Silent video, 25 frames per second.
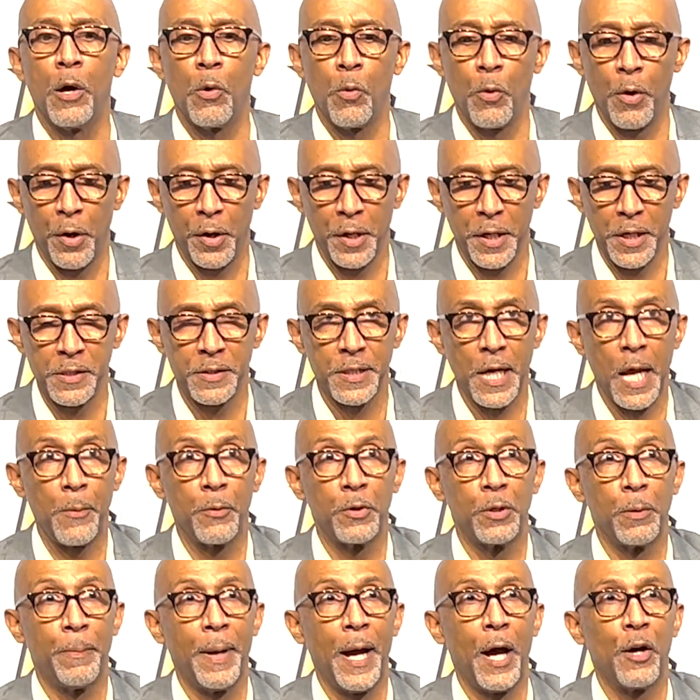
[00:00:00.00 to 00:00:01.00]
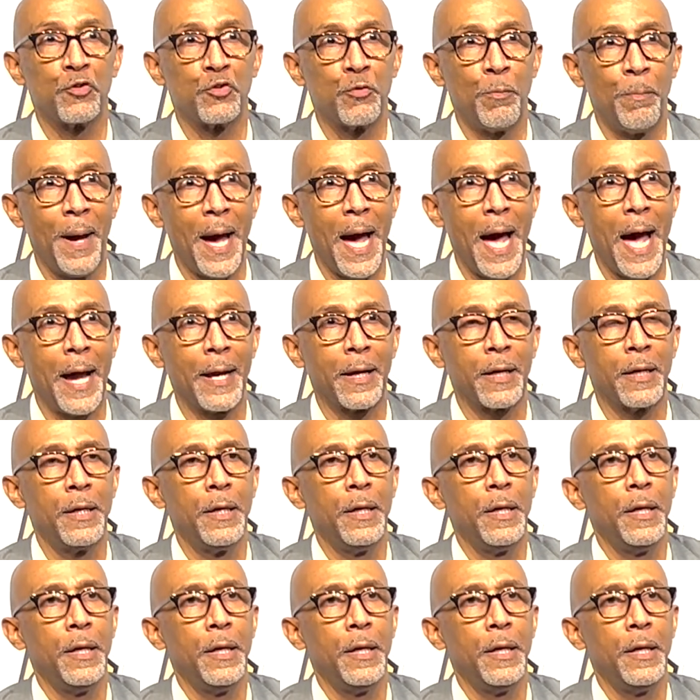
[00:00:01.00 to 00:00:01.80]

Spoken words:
where he's able to bounce back